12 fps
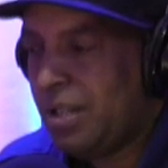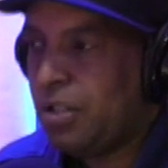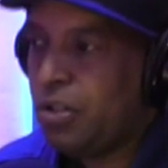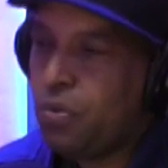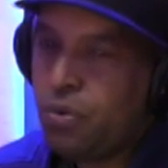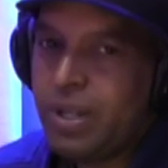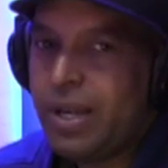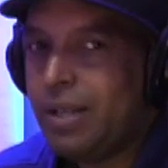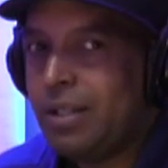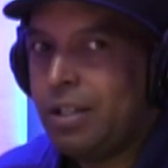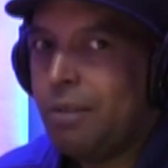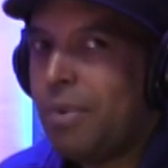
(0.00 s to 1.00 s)
As soon
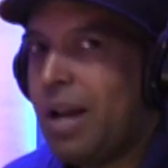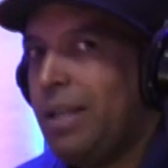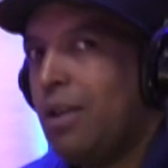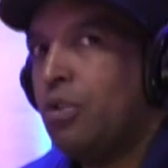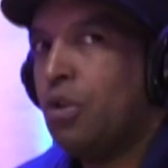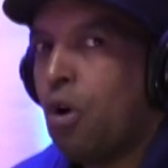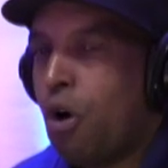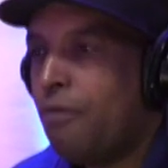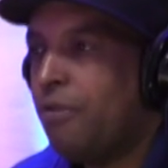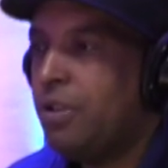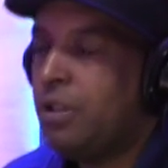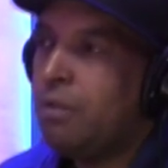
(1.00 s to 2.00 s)
as somebody else
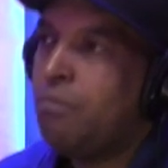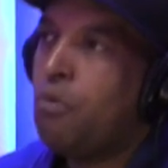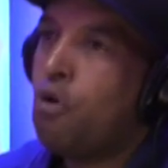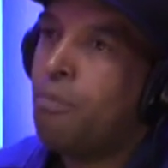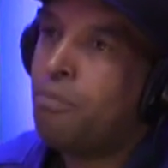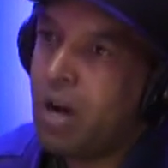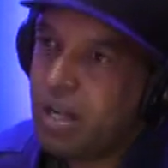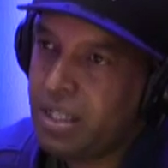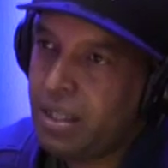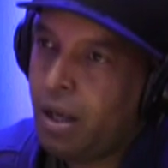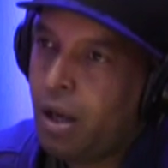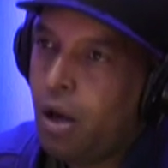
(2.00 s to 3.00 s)
offers them more
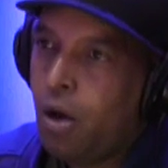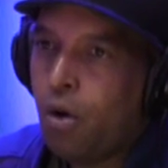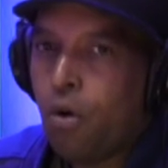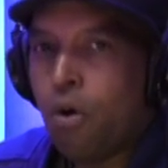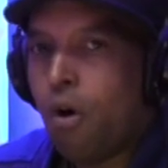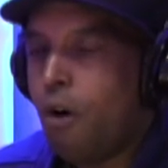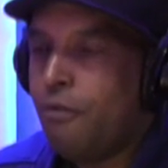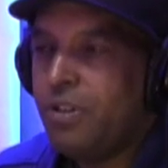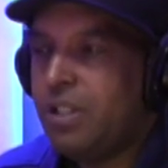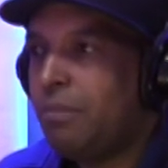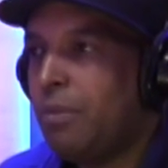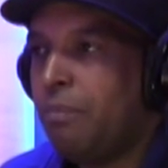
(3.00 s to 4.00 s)
money or
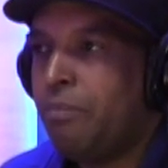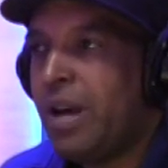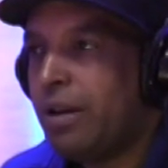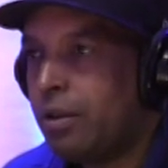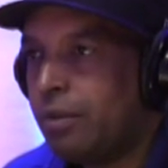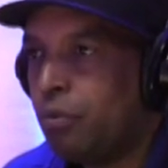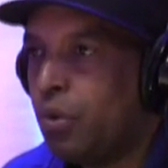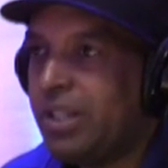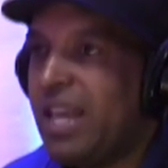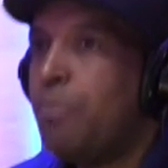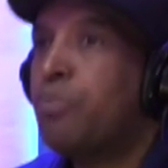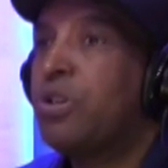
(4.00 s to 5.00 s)
offers them a better, what
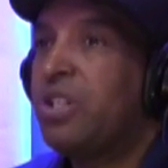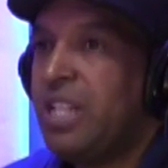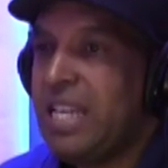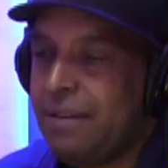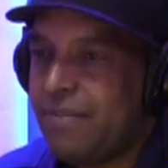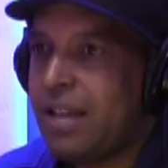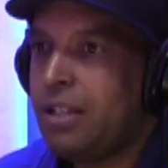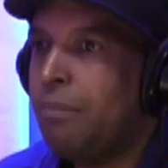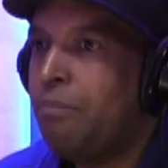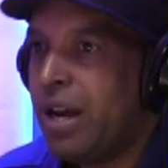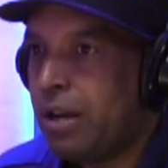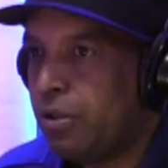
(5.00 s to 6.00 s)
they perceive as a
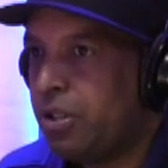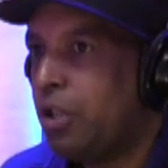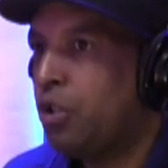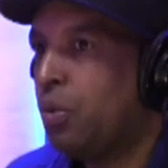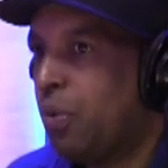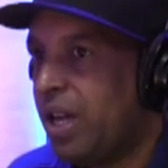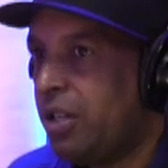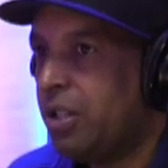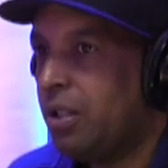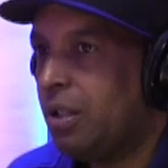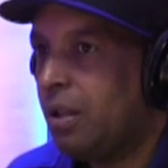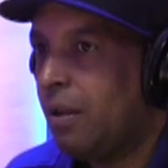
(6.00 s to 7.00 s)
better
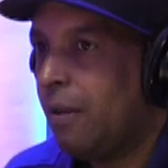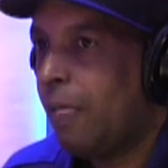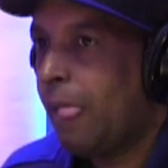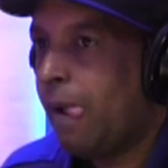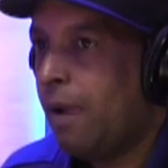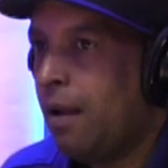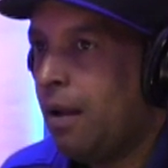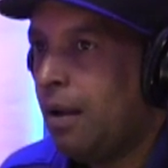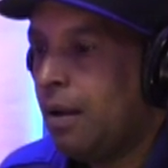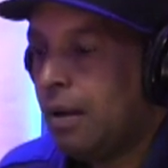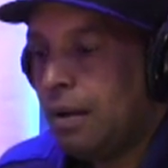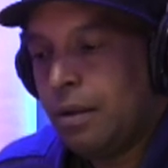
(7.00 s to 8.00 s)
situation, mm-hmm.
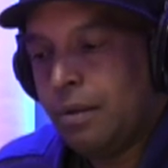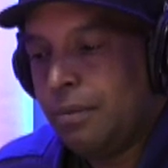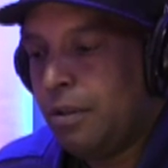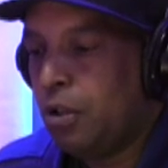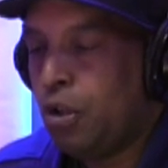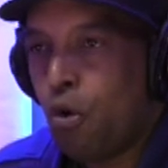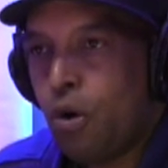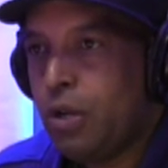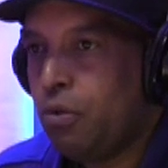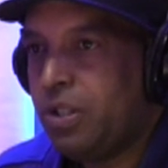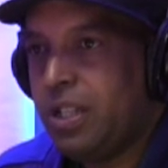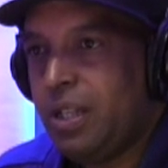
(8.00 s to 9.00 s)
the
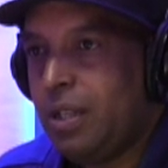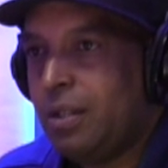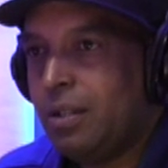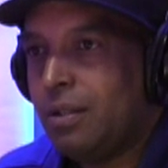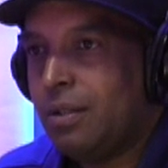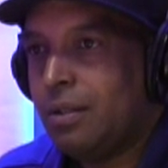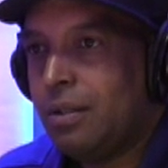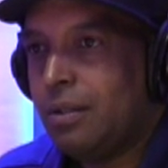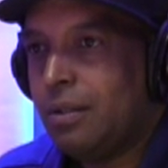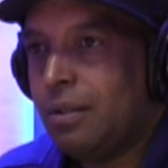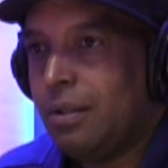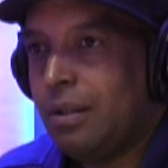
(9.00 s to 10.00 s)
loyalty
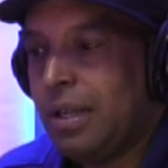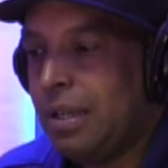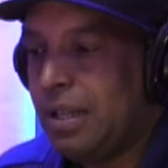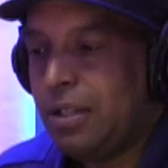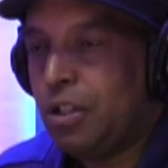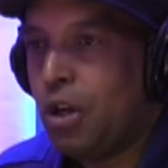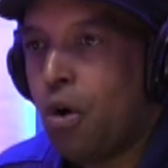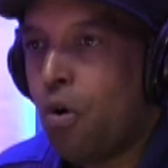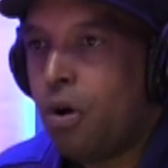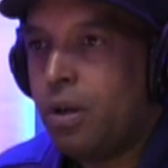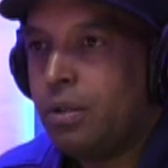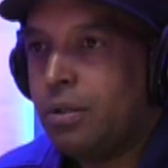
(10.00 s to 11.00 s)
it is
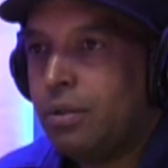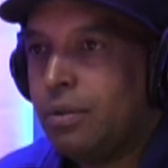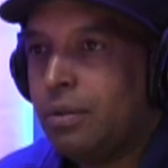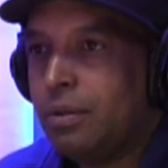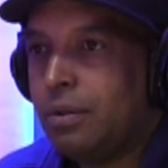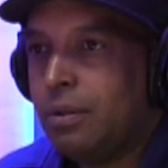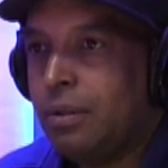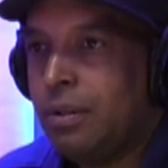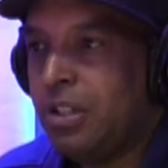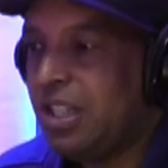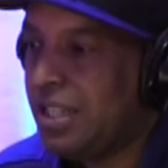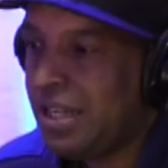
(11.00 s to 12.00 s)
gone
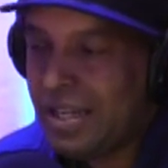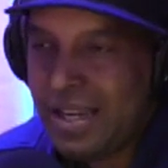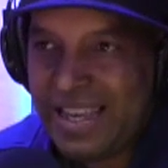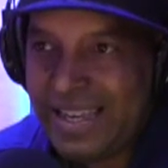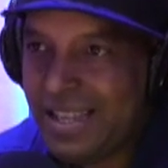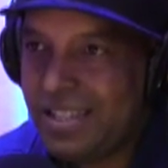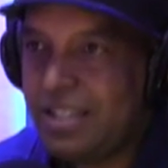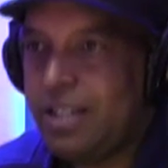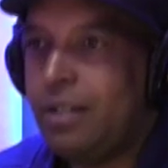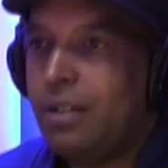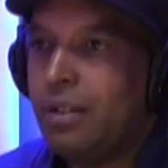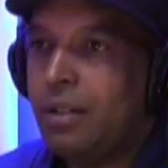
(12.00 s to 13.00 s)
just in an instant.